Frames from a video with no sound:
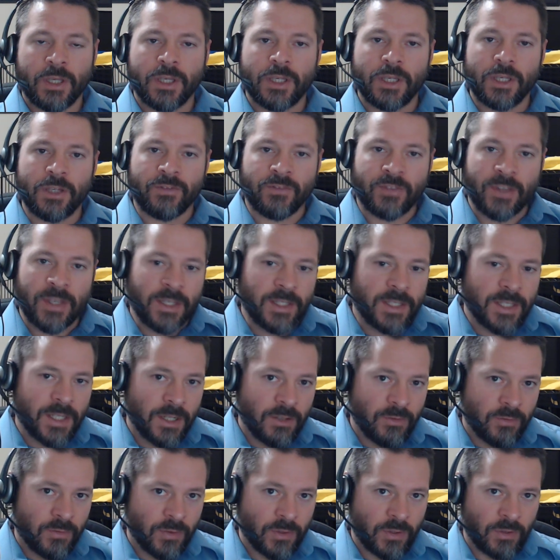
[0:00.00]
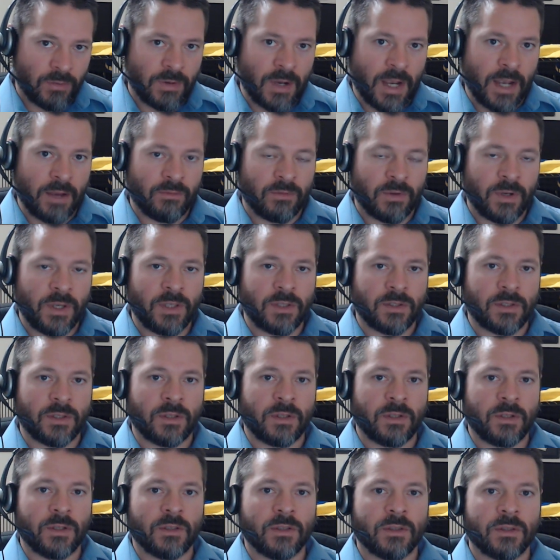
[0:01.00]
if they did it for the right
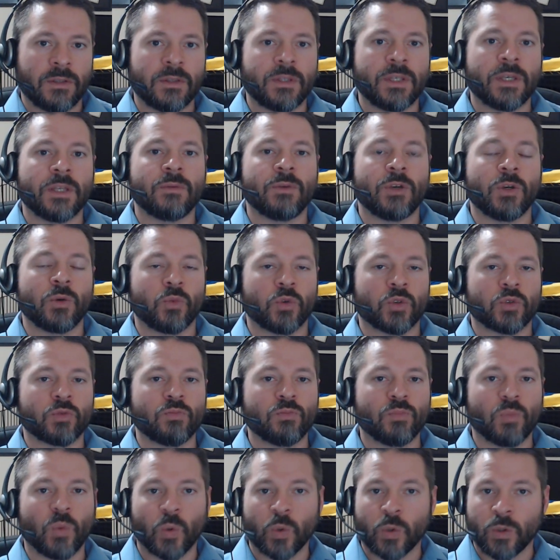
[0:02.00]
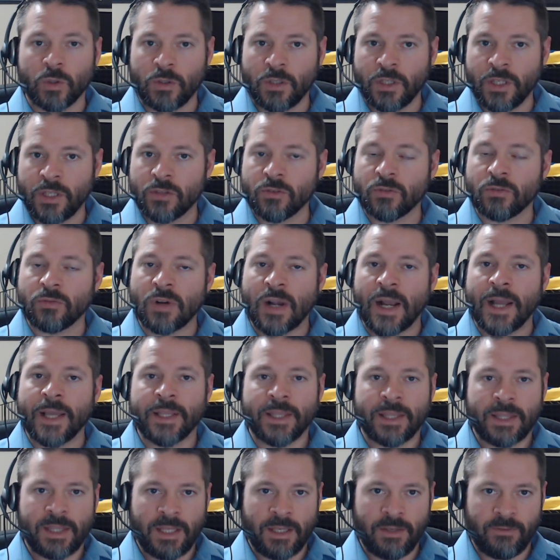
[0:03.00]
reason, then it was morally the right
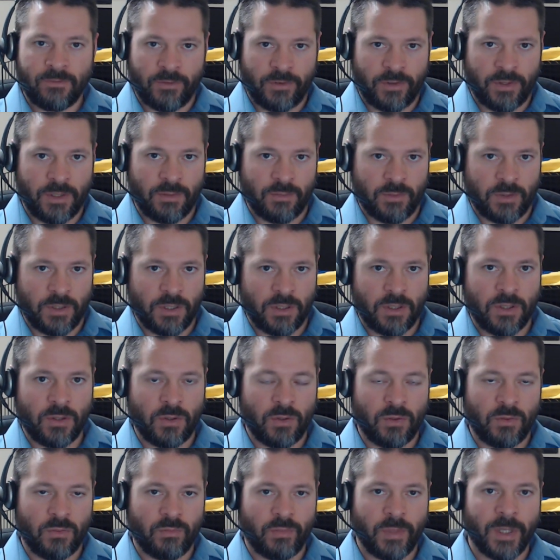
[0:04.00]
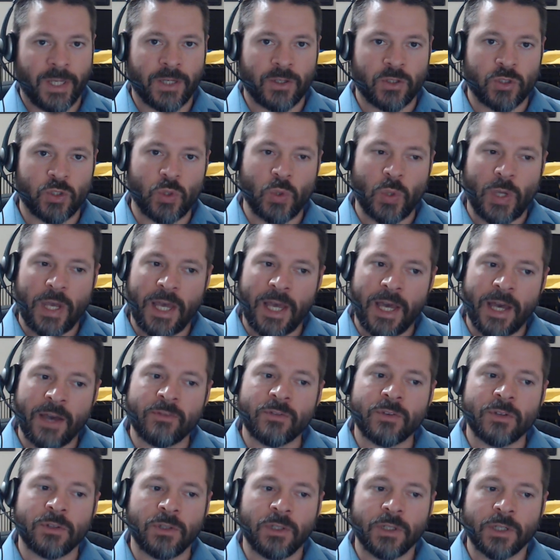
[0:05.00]
thing for them to do, because you
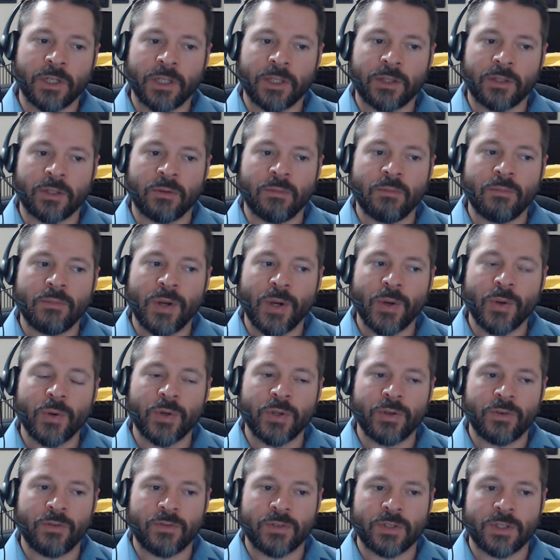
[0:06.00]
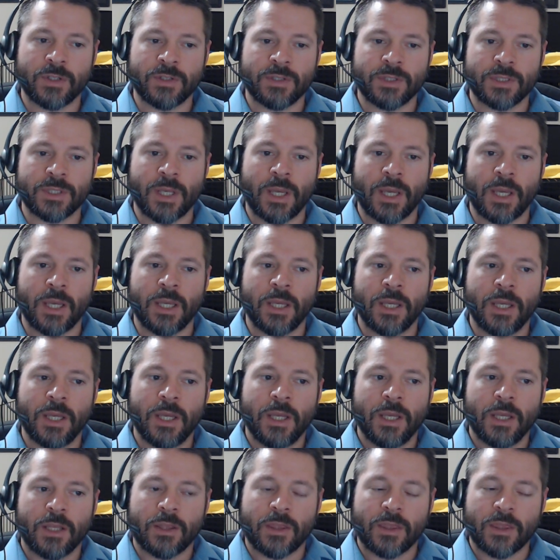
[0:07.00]
have to look at their motives and say,
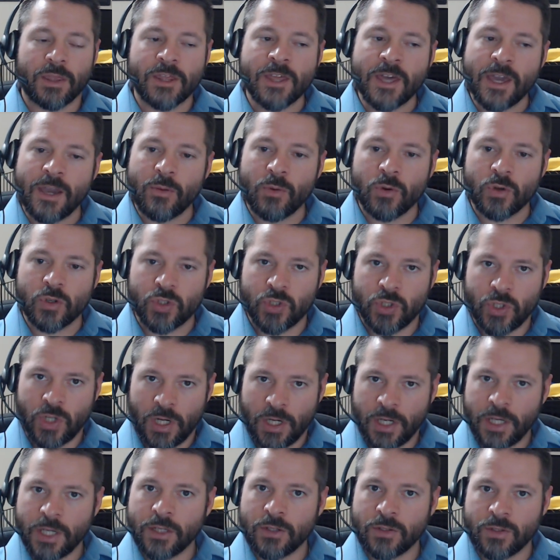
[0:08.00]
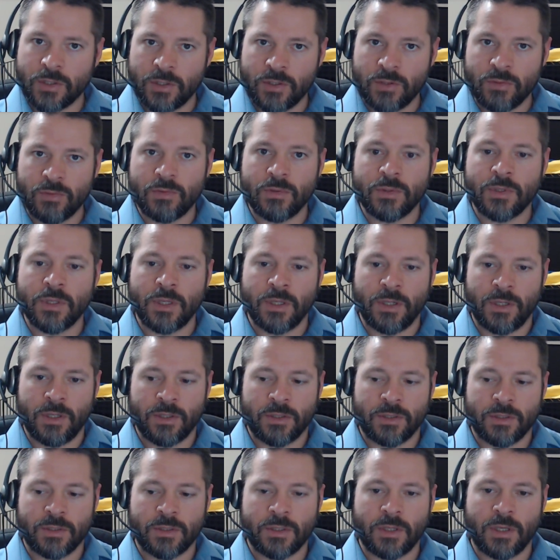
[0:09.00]
they were trying to do
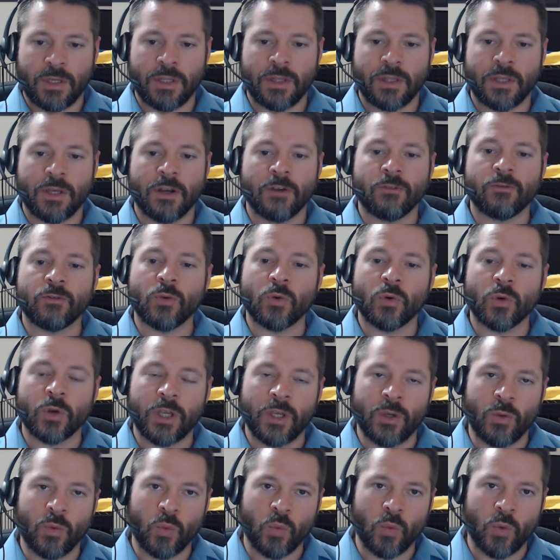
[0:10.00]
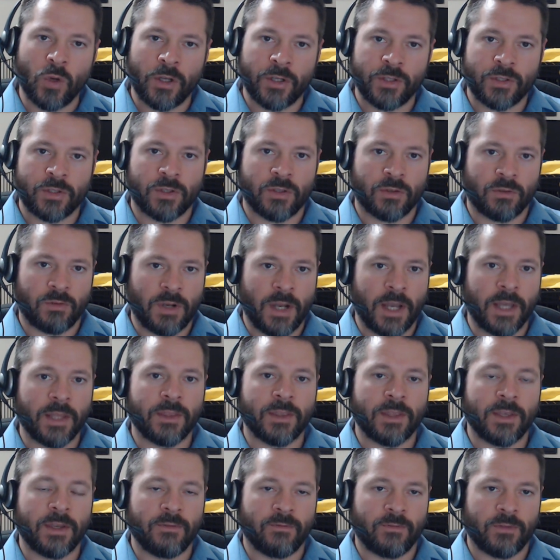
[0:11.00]
this, and therefore it was the right
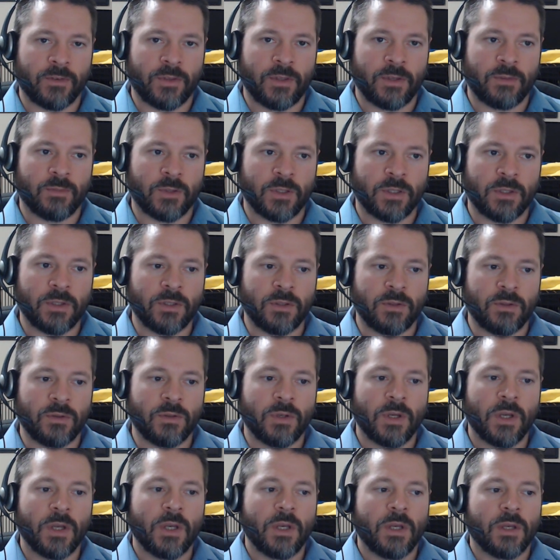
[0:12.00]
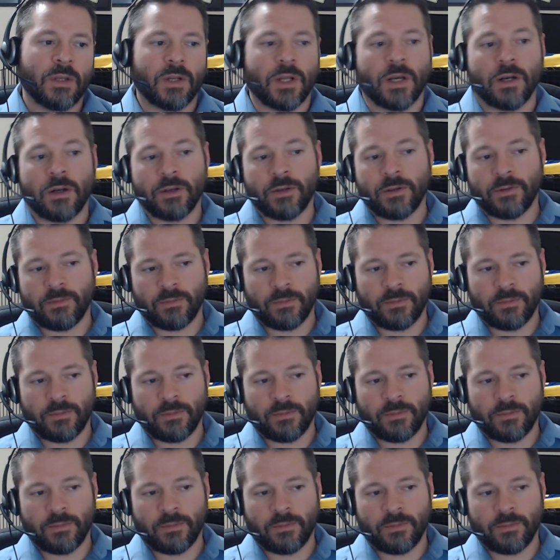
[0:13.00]
thing for them to do. Now,